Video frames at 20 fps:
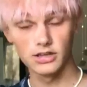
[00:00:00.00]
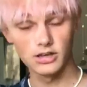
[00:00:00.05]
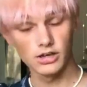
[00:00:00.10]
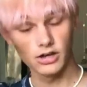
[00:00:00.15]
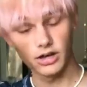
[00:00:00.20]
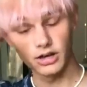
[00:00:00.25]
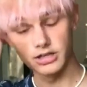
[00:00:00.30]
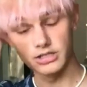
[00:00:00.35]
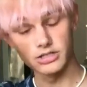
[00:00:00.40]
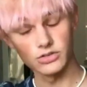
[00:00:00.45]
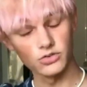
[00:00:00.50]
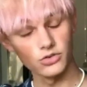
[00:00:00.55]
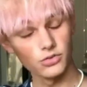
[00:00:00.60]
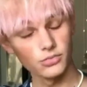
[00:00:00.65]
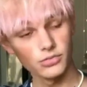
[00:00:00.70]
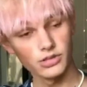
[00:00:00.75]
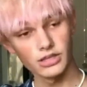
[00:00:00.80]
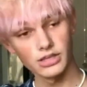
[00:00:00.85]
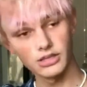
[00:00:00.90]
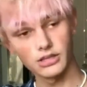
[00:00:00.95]
all right, so
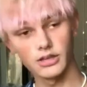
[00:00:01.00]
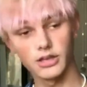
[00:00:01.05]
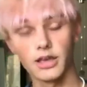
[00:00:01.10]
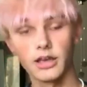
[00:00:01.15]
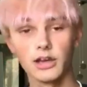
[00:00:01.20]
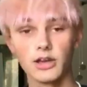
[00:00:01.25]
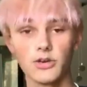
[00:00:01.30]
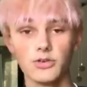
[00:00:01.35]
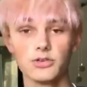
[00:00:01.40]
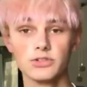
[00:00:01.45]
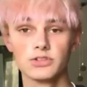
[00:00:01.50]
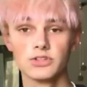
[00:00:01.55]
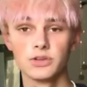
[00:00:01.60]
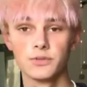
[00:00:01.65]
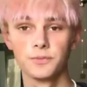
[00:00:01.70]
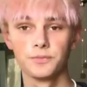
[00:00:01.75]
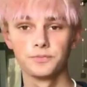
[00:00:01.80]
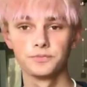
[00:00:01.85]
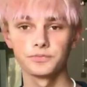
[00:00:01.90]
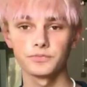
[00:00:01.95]
normally it goes,
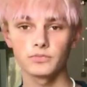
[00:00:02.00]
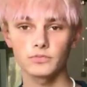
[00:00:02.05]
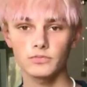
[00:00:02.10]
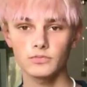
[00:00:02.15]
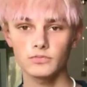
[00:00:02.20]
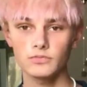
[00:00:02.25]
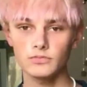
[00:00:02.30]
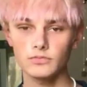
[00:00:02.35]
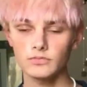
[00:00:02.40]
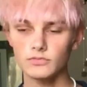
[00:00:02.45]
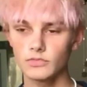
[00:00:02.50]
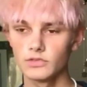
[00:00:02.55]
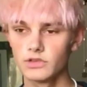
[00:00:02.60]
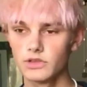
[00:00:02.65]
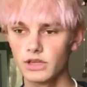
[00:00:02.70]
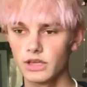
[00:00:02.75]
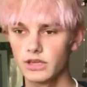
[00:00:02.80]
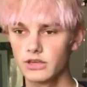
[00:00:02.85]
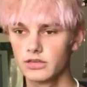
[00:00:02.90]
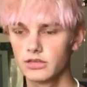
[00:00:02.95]
the
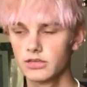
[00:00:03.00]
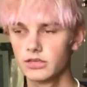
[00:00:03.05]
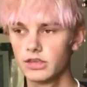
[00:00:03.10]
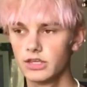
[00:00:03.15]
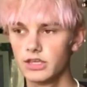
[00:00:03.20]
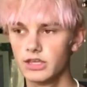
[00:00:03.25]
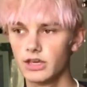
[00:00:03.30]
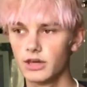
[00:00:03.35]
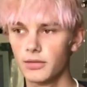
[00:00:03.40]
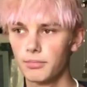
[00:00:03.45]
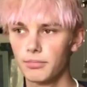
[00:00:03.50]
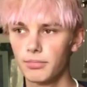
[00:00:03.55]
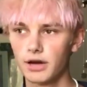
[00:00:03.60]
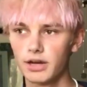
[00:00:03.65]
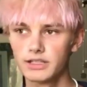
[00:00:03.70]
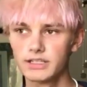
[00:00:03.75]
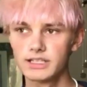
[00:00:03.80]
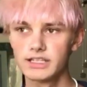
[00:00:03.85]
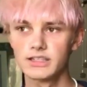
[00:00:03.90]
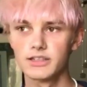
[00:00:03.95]

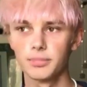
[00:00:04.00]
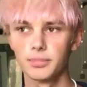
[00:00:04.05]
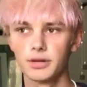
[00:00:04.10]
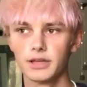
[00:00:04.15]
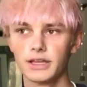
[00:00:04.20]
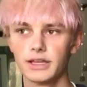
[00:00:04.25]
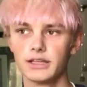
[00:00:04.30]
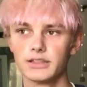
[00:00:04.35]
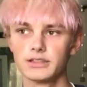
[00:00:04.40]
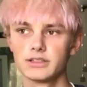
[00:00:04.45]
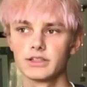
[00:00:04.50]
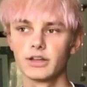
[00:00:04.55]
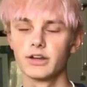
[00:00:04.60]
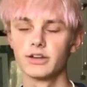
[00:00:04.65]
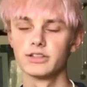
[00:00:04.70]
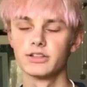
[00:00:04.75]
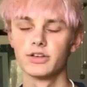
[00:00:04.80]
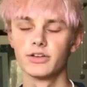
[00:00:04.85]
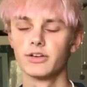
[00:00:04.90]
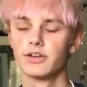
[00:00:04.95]
bugs eat the plants. All right,
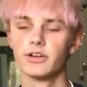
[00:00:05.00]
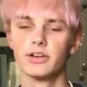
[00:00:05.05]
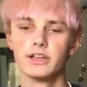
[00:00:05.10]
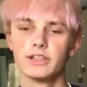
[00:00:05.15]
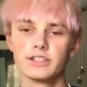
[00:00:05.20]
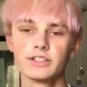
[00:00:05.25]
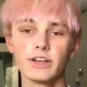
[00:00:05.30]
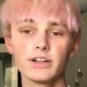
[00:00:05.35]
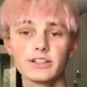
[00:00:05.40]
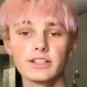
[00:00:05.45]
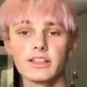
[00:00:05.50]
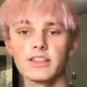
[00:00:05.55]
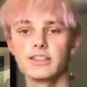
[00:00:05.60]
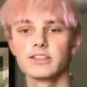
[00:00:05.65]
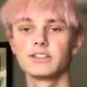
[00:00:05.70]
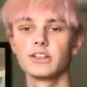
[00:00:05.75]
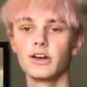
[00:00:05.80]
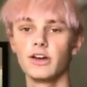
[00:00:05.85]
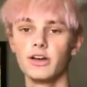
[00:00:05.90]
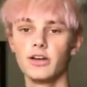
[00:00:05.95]
no, it starts at the
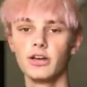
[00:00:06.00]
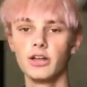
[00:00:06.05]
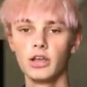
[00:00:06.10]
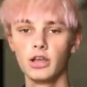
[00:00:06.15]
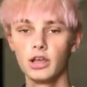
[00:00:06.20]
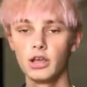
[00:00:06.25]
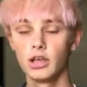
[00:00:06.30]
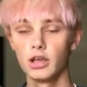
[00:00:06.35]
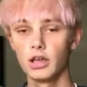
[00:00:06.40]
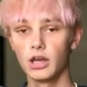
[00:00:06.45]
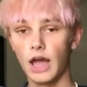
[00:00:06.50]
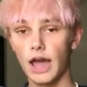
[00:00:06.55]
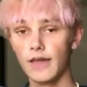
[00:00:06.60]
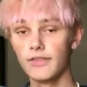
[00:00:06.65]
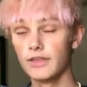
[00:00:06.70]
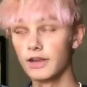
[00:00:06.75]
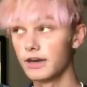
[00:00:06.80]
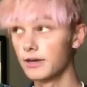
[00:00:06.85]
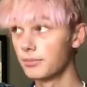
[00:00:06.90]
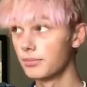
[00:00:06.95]
sun, and
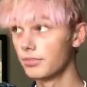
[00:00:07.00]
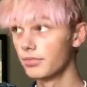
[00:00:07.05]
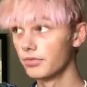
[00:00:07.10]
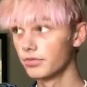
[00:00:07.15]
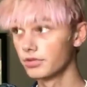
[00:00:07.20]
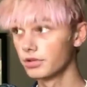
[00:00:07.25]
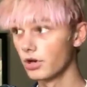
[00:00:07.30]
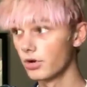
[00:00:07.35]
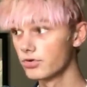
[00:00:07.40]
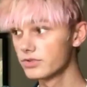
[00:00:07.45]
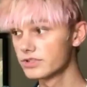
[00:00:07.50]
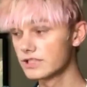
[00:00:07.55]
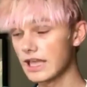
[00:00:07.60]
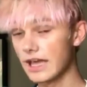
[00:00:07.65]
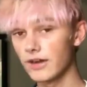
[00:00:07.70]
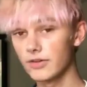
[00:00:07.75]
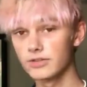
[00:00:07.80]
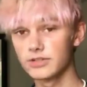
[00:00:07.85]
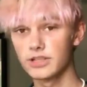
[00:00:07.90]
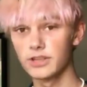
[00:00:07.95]
then it goes
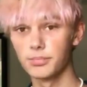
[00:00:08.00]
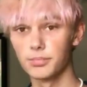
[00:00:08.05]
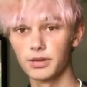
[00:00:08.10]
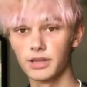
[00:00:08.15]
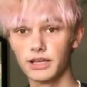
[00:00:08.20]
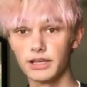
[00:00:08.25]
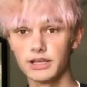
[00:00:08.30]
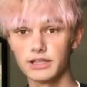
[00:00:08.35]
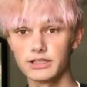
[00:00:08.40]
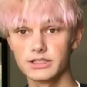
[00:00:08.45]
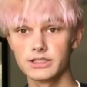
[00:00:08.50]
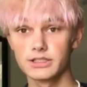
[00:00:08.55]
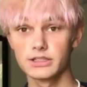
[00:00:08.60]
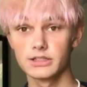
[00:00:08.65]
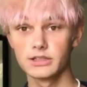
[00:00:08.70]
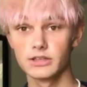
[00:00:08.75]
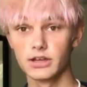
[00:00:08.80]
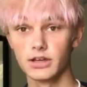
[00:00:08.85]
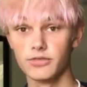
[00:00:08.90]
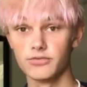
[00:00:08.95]
down to the plants
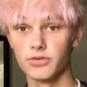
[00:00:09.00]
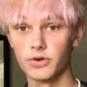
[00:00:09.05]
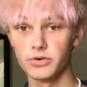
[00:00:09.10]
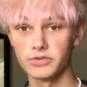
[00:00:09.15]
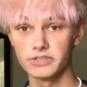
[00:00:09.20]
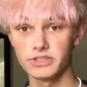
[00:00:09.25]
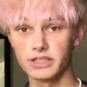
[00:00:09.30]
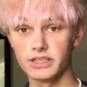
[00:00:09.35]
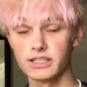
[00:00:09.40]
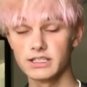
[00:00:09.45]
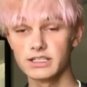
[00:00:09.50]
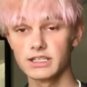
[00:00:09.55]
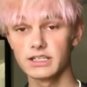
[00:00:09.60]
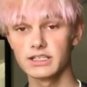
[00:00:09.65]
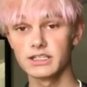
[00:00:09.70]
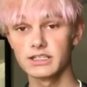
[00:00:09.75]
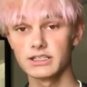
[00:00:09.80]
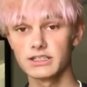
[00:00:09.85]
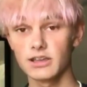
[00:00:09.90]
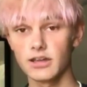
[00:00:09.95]
and photosynthesis
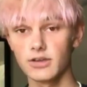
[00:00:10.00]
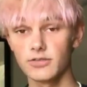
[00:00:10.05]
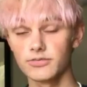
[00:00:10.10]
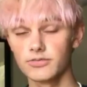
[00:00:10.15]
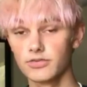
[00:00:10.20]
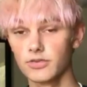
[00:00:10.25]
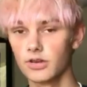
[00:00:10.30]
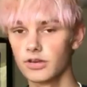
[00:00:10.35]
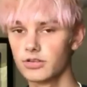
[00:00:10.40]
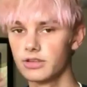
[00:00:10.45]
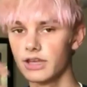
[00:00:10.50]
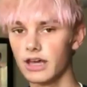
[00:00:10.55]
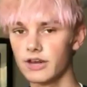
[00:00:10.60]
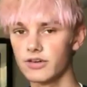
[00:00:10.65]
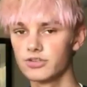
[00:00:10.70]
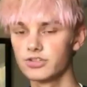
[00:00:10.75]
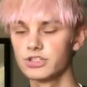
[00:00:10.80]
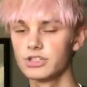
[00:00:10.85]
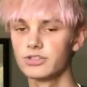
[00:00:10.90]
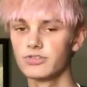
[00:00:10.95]
and stuff, the
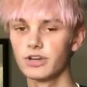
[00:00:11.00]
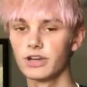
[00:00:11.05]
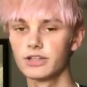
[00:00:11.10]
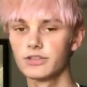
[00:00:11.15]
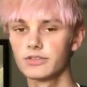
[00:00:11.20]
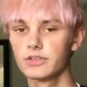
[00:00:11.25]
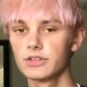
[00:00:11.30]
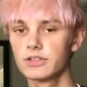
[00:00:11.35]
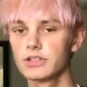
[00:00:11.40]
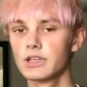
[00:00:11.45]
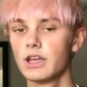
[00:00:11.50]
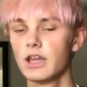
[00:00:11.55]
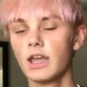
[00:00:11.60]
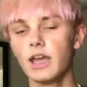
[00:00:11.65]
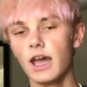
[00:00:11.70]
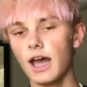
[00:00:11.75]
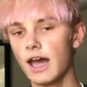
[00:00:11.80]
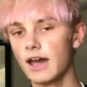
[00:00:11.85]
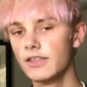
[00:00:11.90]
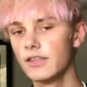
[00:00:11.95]
energy transfers,
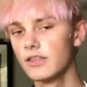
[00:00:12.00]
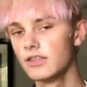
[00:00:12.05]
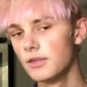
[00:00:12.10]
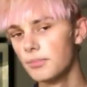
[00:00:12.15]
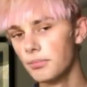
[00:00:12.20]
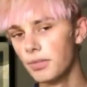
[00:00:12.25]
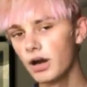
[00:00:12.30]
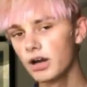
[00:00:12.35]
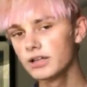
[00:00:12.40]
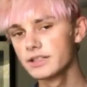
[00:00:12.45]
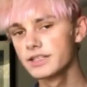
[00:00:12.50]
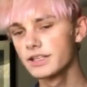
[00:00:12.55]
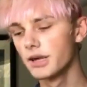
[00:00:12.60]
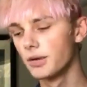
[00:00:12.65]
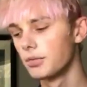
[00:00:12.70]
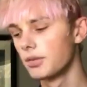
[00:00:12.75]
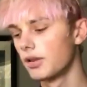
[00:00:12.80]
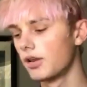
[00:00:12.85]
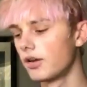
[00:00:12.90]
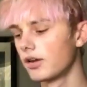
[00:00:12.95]
and then the bugs come
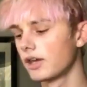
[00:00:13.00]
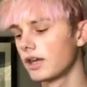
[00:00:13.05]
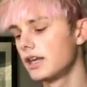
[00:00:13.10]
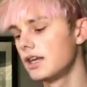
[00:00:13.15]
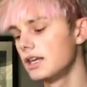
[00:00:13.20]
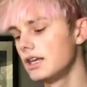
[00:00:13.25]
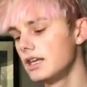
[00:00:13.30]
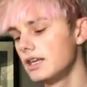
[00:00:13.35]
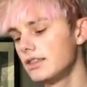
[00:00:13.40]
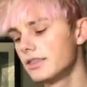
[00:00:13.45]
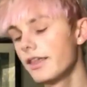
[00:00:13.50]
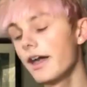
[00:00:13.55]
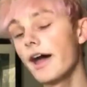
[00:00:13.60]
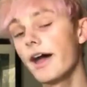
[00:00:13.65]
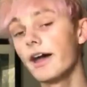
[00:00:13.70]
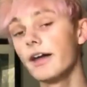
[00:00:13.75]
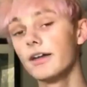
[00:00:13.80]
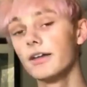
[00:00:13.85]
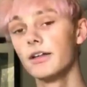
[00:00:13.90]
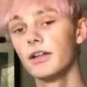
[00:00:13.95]
along and eat
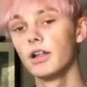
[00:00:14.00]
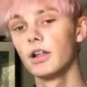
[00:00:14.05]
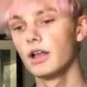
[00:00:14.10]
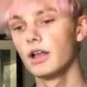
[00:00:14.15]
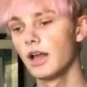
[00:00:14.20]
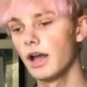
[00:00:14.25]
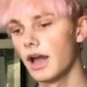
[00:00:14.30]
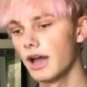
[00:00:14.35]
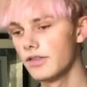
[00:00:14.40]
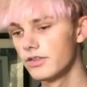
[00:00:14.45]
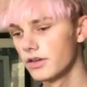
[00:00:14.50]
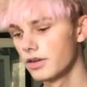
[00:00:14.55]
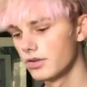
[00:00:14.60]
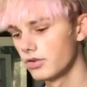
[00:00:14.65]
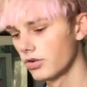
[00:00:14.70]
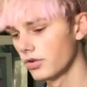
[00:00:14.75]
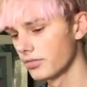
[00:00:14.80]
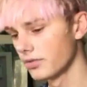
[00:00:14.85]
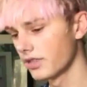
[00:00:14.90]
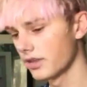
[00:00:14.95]
that. And then
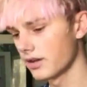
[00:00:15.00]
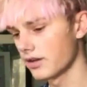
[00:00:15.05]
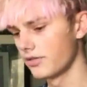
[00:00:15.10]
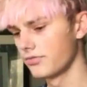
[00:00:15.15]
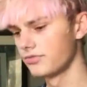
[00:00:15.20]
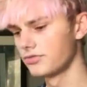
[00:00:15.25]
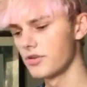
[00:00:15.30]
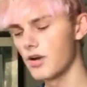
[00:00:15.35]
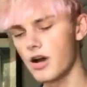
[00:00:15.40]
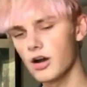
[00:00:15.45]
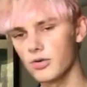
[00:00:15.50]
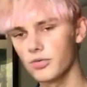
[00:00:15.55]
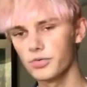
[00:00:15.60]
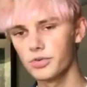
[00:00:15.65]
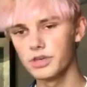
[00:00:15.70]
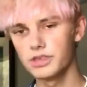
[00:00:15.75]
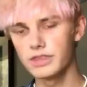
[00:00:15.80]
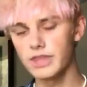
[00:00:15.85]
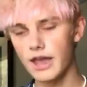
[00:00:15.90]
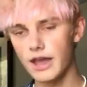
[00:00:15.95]
normally like a frog will
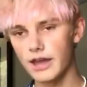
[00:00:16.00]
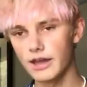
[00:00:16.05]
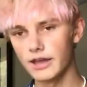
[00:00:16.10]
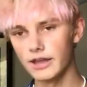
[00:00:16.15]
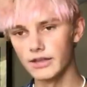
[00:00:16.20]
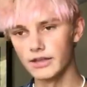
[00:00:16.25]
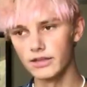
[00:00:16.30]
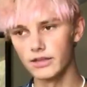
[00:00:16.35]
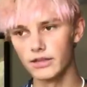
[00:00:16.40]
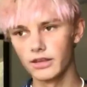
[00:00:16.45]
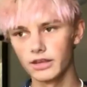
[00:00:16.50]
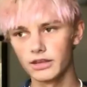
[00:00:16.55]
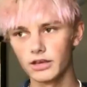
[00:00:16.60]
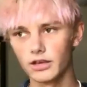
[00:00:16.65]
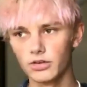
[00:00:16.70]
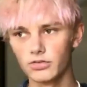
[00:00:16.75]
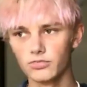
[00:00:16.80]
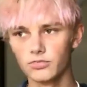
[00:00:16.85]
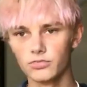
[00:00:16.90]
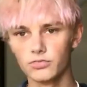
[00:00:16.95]
eat that, and then like a
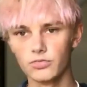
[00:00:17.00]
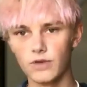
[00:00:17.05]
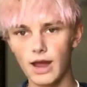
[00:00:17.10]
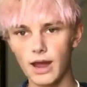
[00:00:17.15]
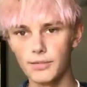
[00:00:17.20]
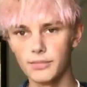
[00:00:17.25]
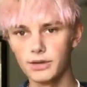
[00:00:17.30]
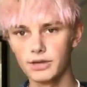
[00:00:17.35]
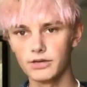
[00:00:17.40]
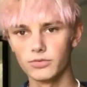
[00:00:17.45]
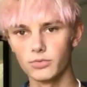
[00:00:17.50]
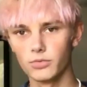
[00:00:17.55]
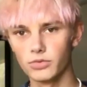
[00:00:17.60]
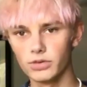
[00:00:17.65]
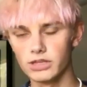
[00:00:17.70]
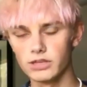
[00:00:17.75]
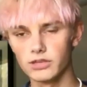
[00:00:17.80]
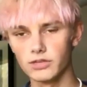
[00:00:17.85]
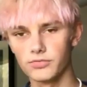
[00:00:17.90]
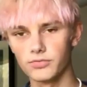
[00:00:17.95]
rabbit will
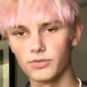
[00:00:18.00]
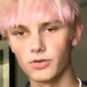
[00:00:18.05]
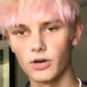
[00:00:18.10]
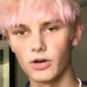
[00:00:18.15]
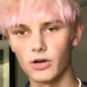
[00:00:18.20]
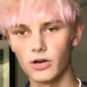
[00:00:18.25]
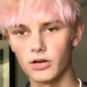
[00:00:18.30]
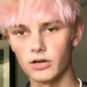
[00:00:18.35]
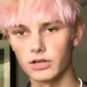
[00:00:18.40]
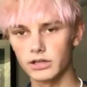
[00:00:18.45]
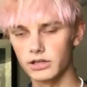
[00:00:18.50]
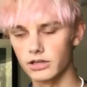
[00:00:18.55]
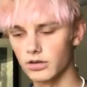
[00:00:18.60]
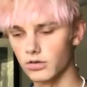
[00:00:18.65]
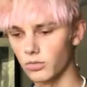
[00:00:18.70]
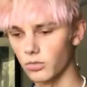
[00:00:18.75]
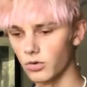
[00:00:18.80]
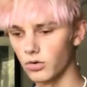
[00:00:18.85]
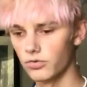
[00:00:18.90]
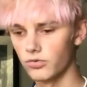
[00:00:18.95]
eat the frog, and then a
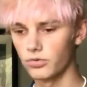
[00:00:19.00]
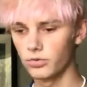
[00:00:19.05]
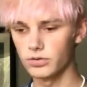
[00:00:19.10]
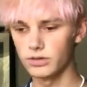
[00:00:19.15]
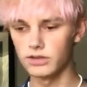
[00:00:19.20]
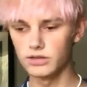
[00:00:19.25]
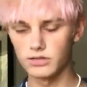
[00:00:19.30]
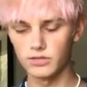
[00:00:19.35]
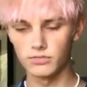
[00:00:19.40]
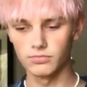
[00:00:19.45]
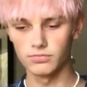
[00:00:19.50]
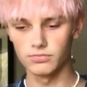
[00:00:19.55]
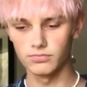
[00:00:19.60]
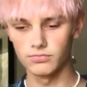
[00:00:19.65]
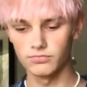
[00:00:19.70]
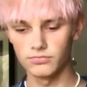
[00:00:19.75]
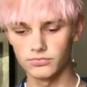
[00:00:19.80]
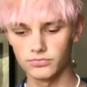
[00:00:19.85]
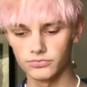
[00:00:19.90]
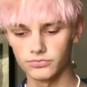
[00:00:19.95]
wolf will eat the
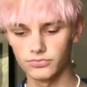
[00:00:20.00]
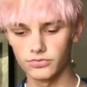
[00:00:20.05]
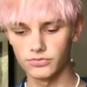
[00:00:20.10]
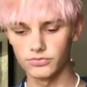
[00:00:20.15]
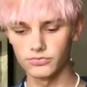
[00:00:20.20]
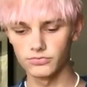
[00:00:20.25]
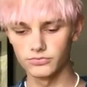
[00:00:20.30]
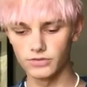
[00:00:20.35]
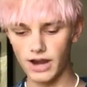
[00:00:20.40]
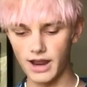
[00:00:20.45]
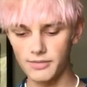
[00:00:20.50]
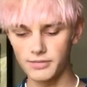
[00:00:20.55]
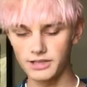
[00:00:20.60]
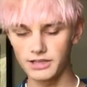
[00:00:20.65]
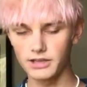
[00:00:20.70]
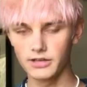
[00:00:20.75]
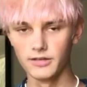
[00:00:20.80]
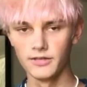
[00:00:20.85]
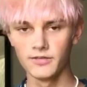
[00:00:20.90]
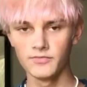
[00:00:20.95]

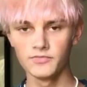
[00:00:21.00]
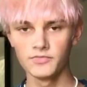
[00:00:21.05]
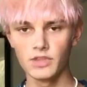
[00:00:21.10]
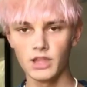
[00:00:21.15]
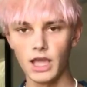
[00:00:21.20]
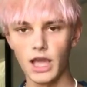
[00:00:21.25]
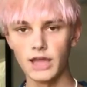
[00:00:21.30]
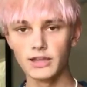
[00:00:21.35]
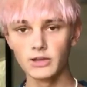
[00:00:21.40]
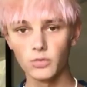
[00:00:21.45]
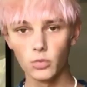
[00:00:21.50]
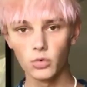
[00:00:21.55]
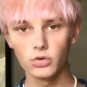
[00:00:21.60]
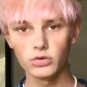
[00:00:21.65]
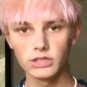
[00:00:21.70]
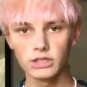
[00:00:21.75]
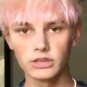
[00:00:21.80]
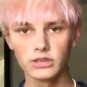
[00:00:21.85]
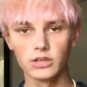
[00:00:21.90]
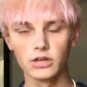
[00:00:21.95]
rabbit, and then we'll
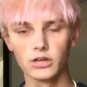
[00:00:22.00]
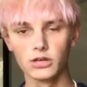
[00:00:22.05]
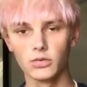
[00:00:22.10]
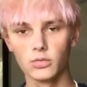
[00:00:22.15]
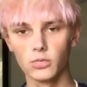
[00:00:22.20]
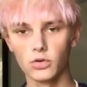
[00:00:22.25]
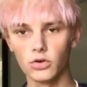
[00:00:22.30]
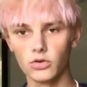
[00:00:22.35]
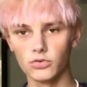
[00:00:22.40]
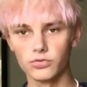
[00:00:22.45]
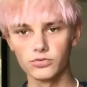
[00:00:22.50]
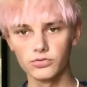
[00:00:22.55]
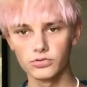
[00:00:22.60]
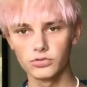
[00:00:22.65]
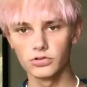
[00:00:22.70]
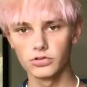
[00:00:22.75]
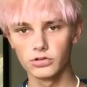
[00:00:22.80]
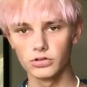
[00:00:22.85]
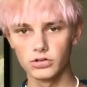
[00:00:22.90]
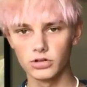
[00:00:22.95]
eat the wolf,
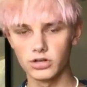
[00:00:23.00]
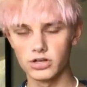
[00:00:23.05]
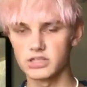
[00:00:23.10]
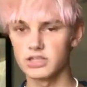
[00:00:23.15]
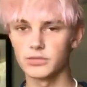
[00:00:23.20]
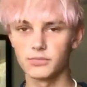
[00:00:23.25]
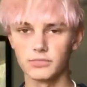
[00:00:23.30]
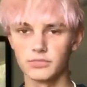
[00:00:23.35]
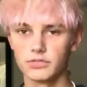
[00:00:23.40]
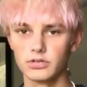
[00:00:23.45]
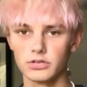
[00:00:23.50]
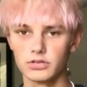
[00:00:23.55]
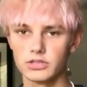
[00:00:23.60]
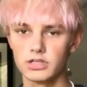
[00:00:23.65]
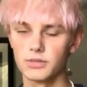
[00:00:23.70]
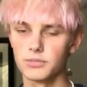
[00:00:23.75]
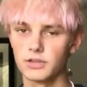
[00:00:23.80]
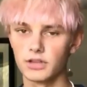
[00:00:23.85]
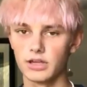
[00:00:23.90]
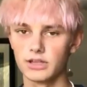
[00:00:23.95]
or something
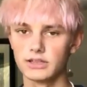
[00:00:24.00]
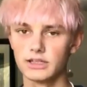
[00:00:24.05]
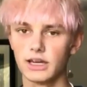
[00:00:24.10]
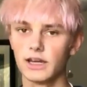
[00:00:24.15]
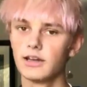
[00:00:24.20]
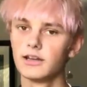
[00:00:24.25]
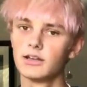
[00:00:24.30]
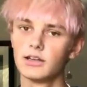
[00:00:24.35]
like that.